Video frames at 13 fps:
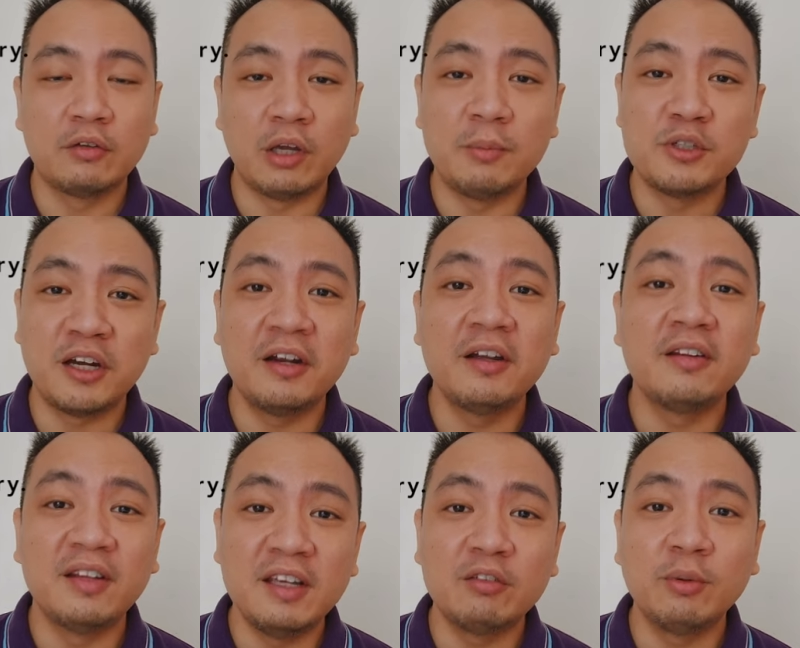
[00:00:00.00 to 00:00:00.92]
So I'm
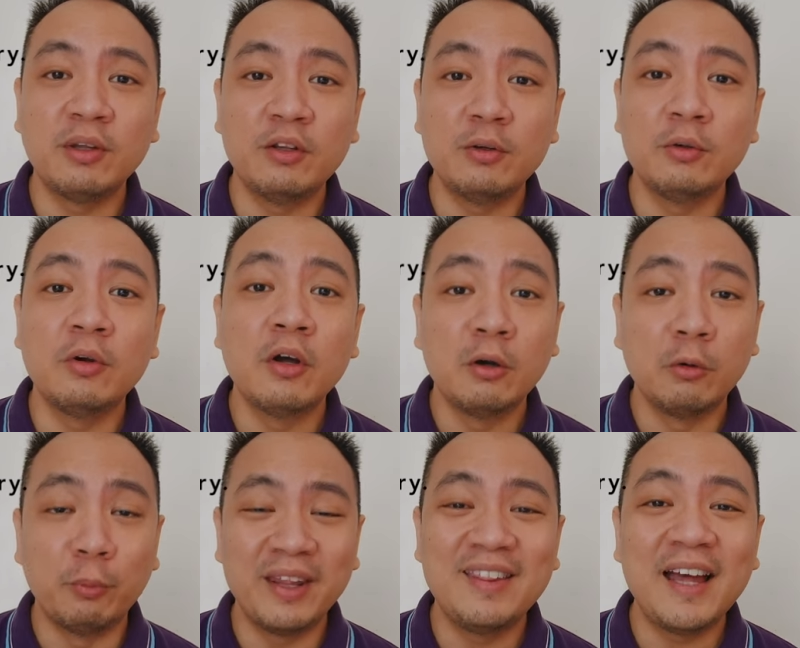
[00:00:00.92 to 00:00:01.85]
sharing these with you
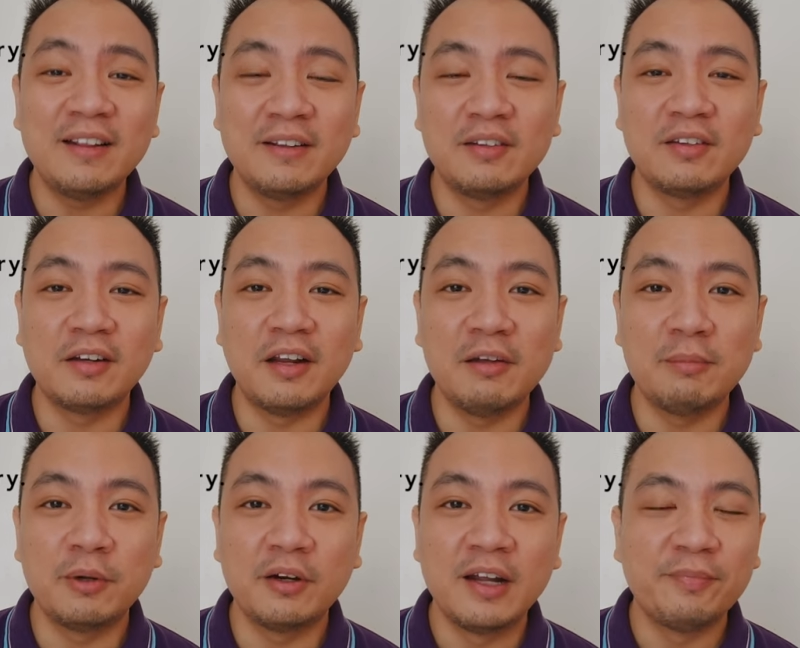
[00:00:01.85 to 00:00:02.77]
with that
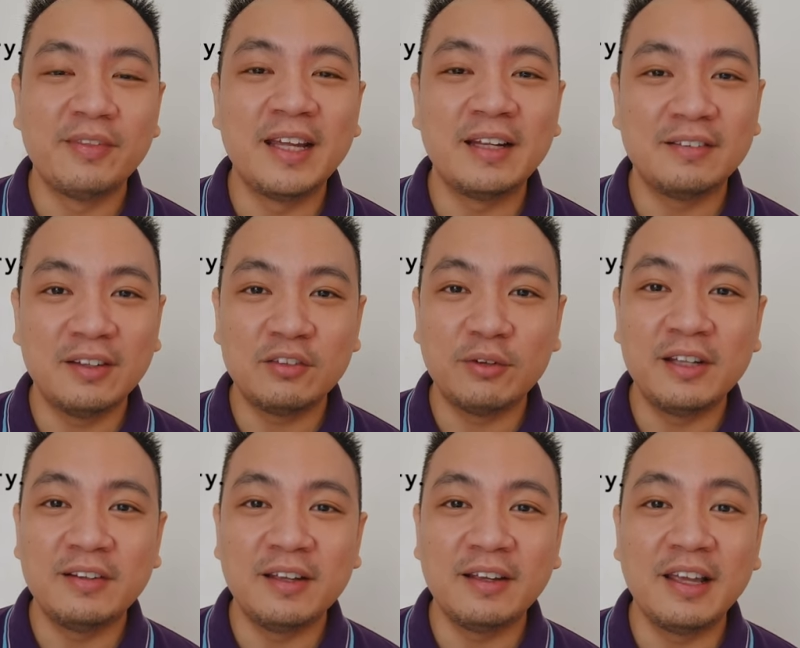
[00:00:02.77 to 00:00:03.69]
disclaimer that this
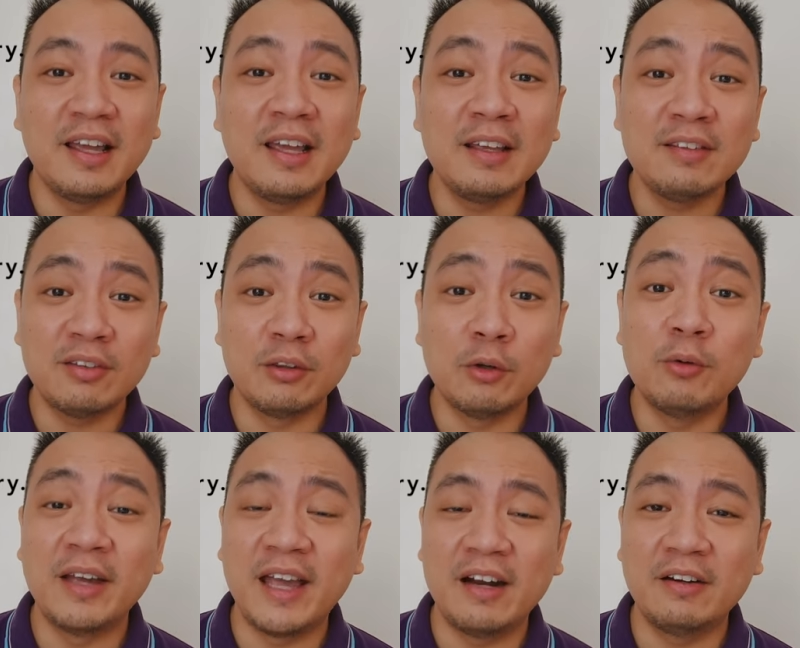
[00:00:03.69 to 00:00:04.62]
rating is
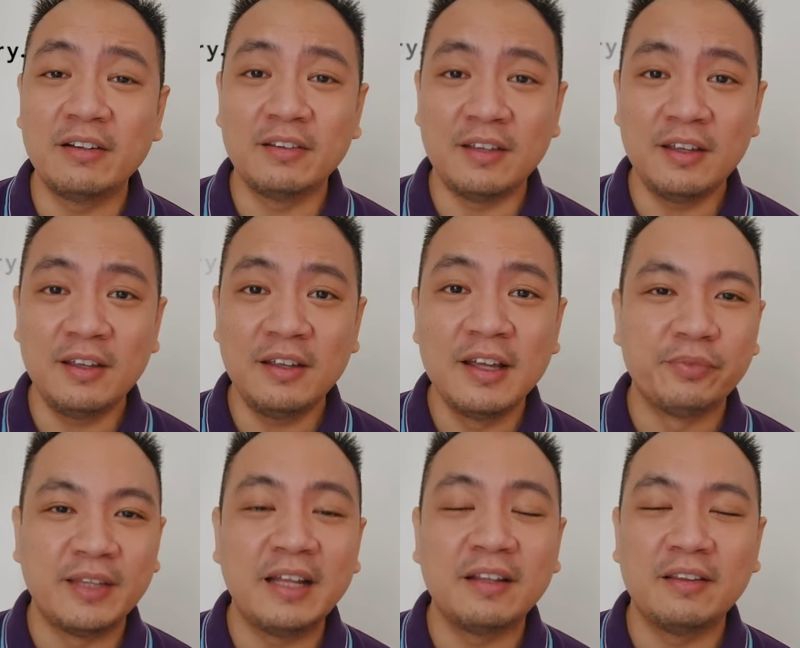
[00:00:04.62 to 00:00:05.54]
no guarantee,
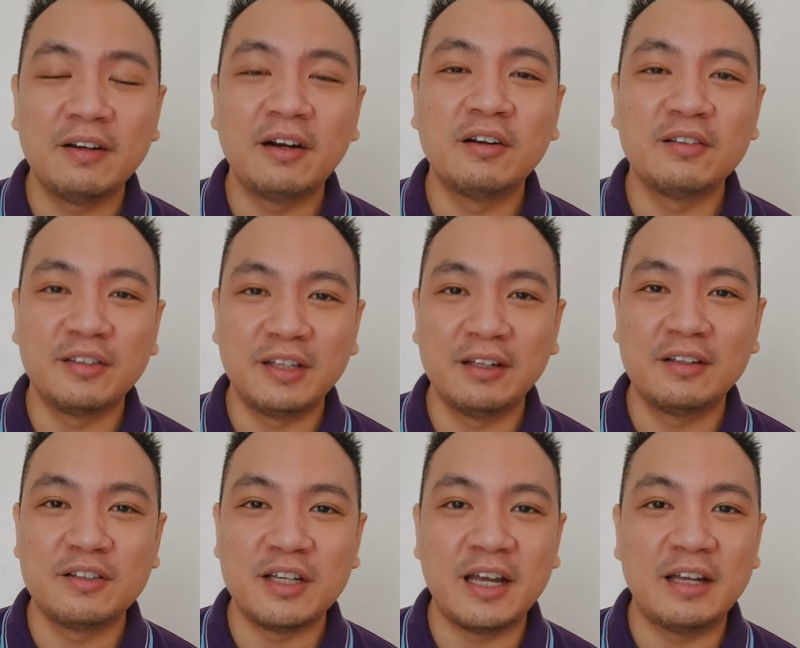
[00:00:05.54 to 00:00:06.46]
that there are
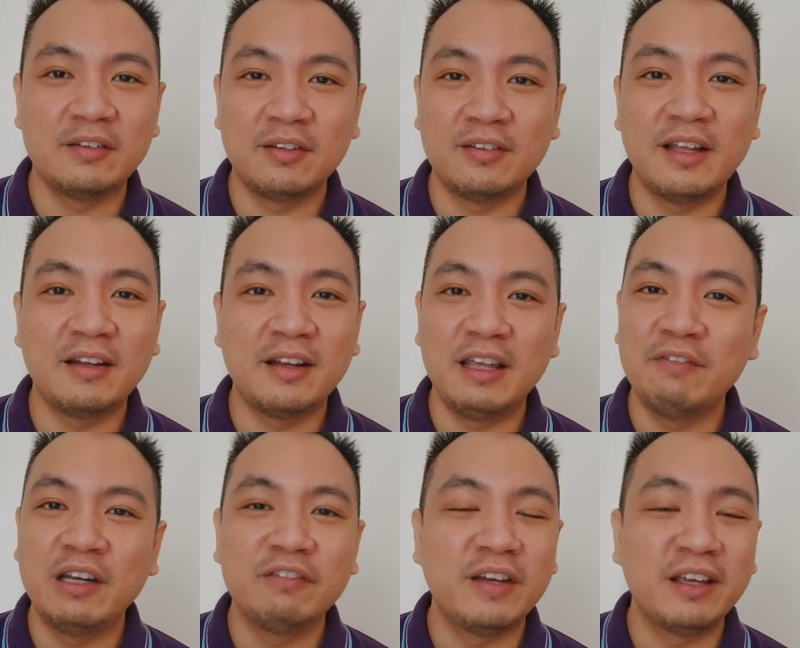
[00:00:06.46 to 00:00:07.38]
still chances that
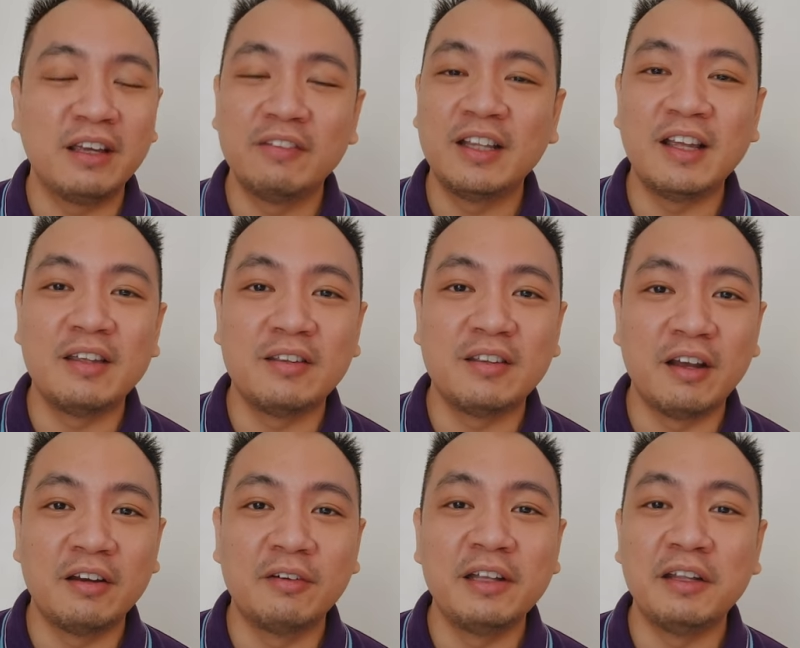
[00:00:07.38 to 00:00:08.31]
even if I give it
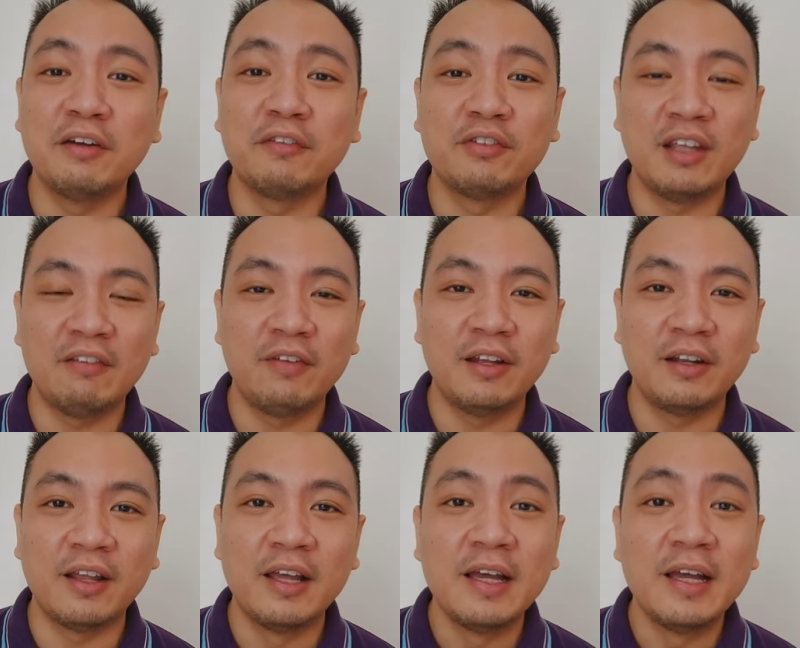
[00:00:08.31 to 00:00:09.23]
a rating of
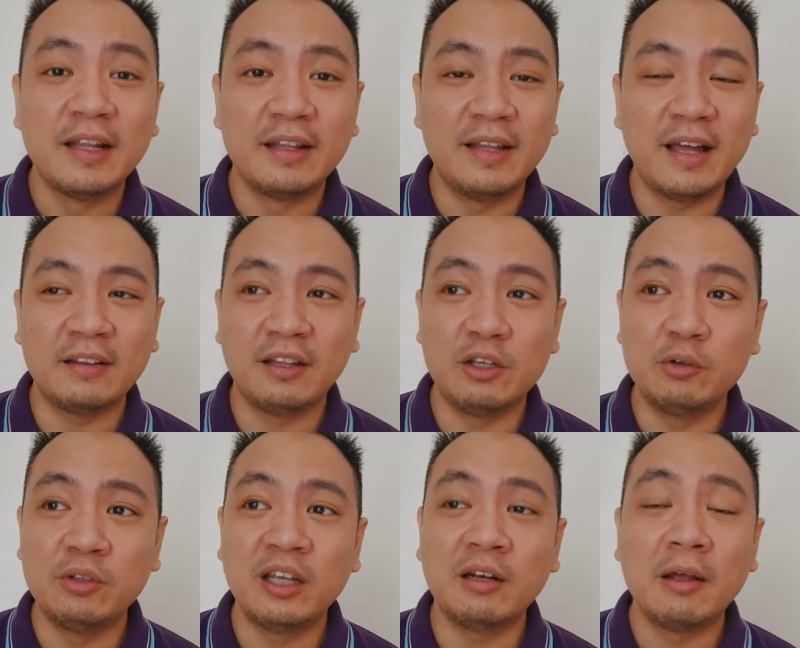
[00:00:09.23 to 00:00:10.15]
7, that the
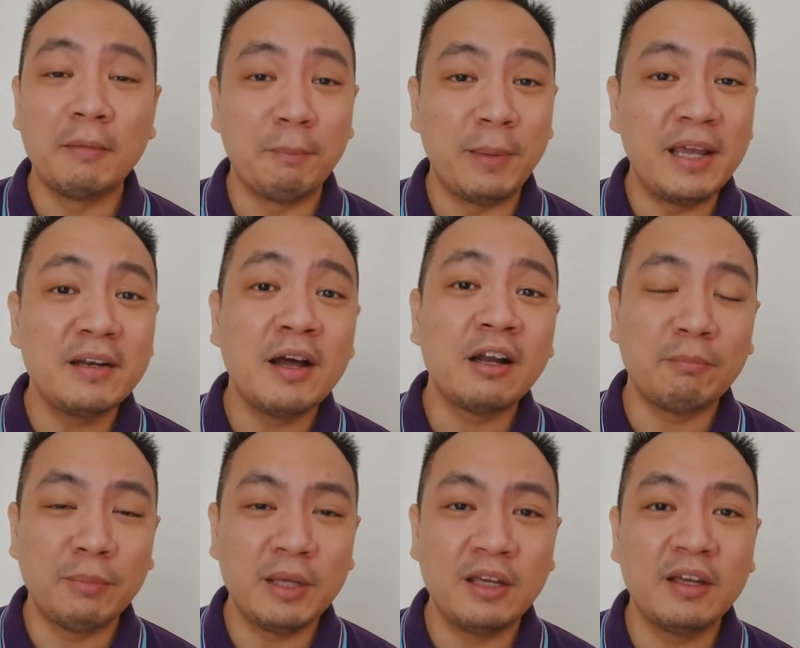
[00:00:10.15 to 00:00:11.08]
unit may
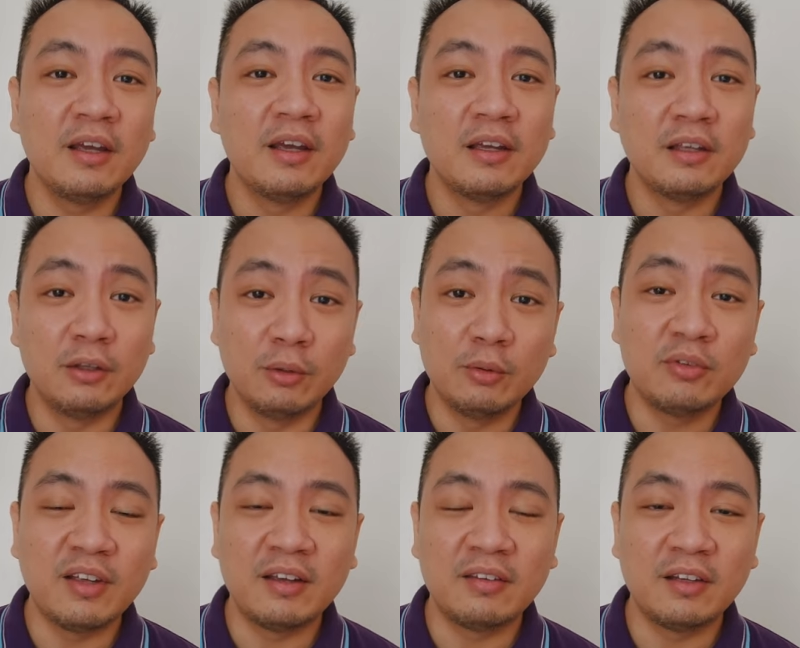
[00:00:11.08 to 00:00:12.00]
not be
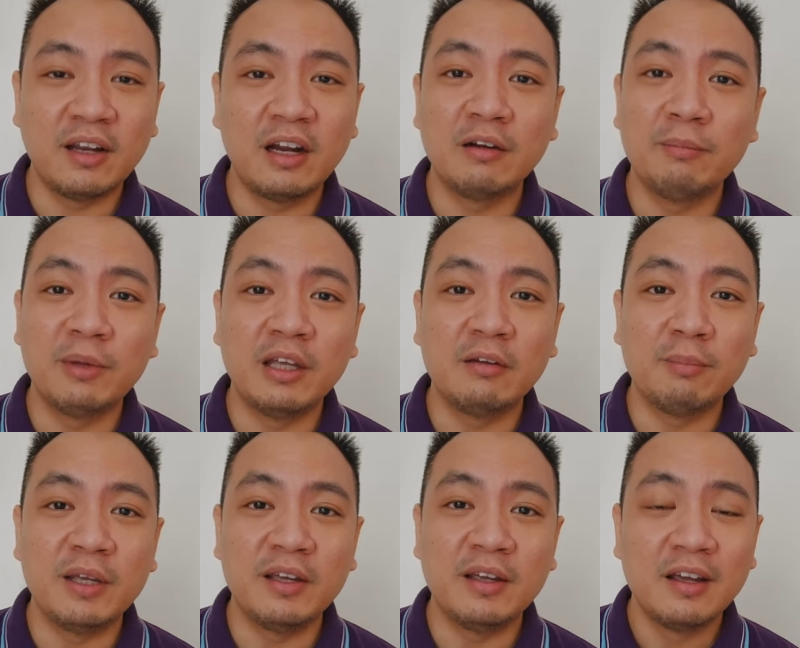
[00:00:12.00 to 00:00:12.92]
used as an
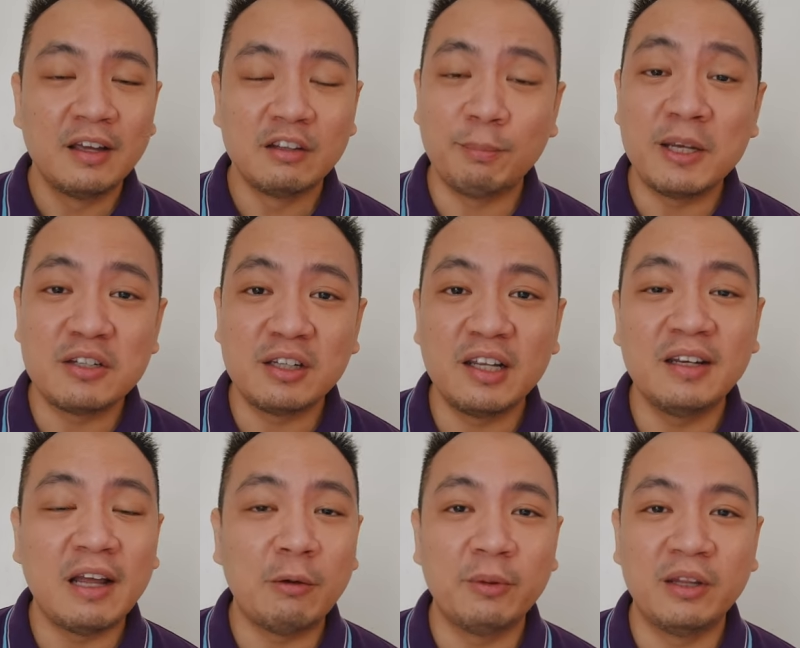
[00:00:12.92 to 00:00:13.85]
Airbnb, especially
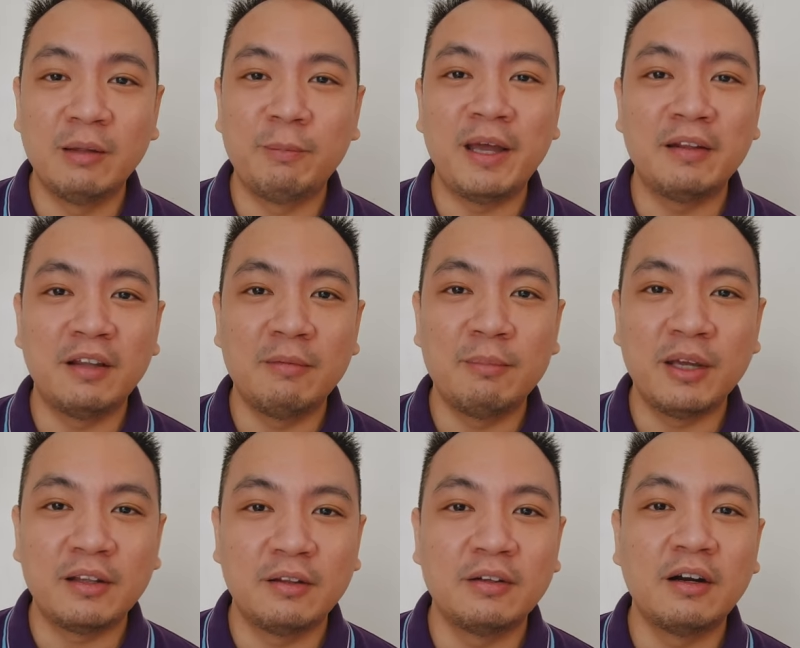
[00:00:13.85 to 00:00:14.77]
now with the
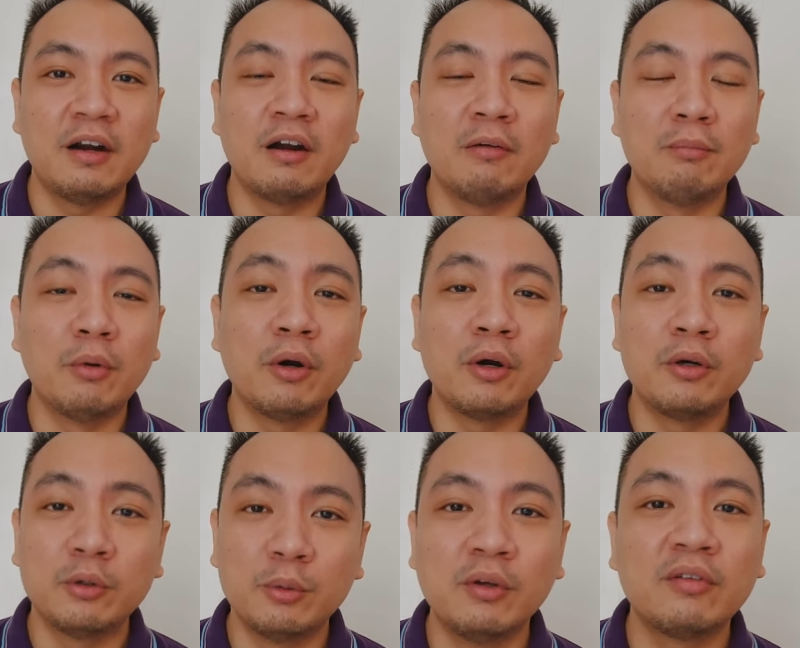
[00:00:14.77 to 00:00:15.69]
pandemic. There are
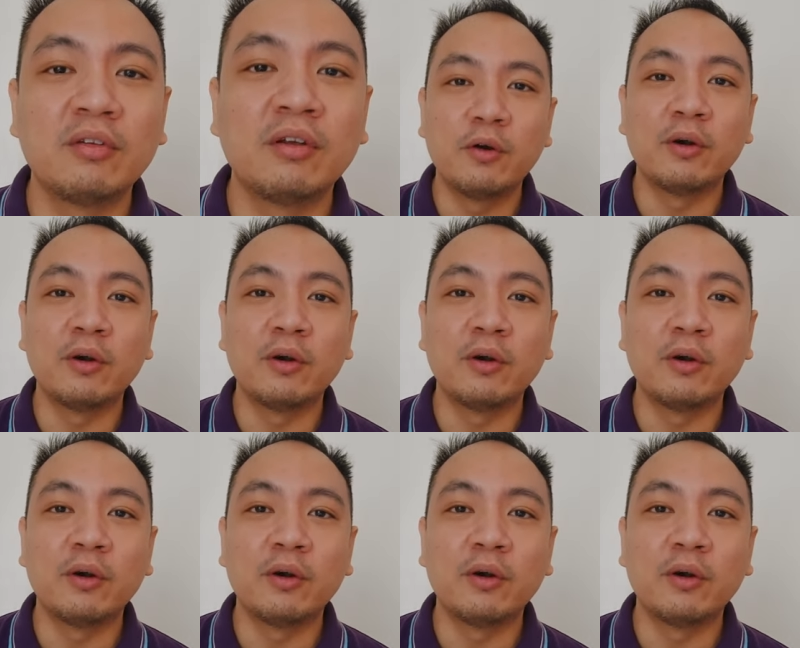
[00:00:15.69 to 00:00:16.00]
more rules.